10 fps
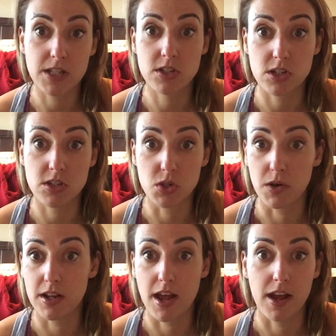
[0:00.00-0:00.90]
Let's just do
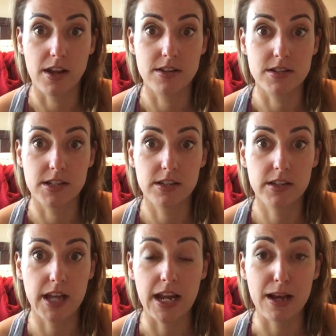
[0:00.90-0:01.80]
it. And
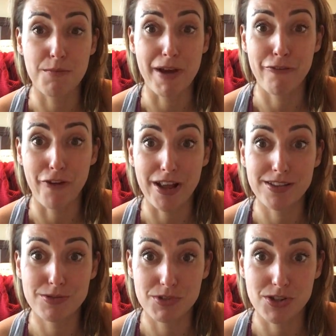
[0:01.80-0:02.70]
getting my
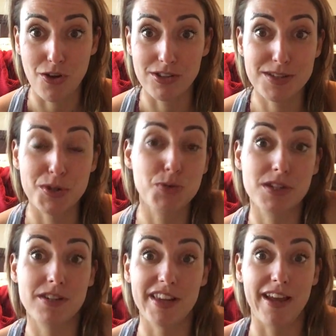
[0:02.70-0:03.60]
friends' results, which
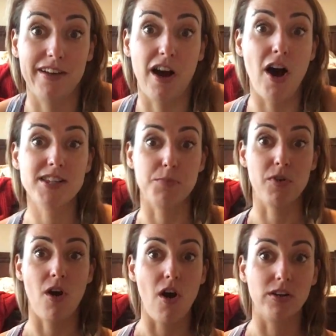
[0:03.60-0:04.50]
was like awesome.
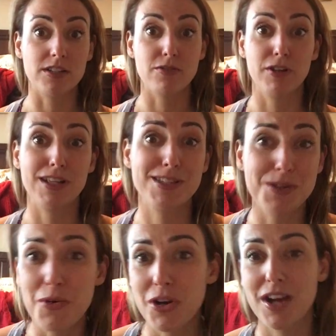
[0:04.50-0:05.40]
We're all just feeling
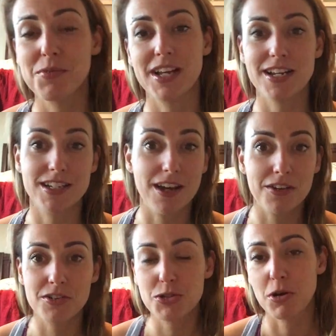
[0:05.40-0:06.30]
so good. We'd get
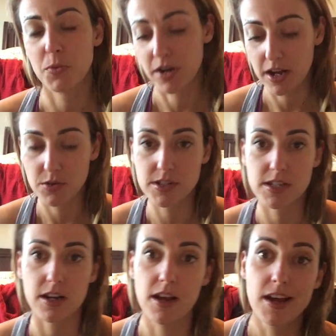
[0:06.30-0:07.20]
together and do our workouts.
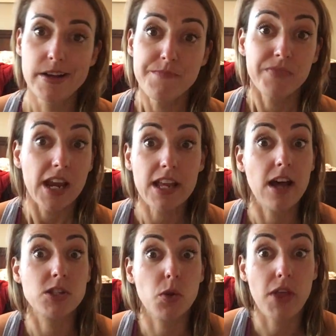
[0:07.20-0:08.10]
And
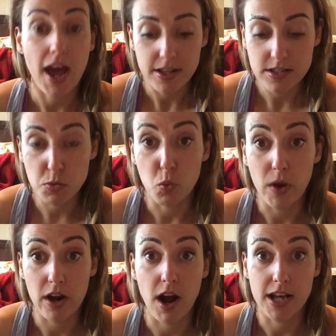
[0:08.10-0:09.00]
yeah, so that's
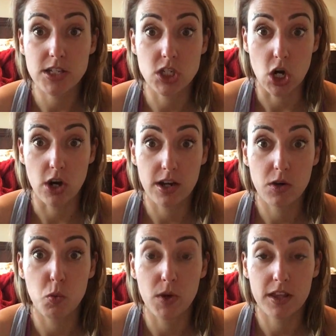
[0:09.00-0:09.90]
where I started
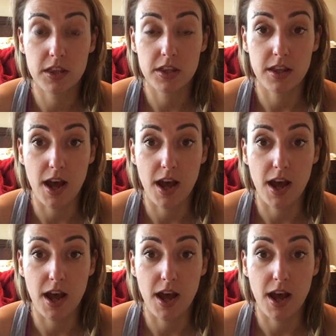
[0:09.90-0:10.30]
with,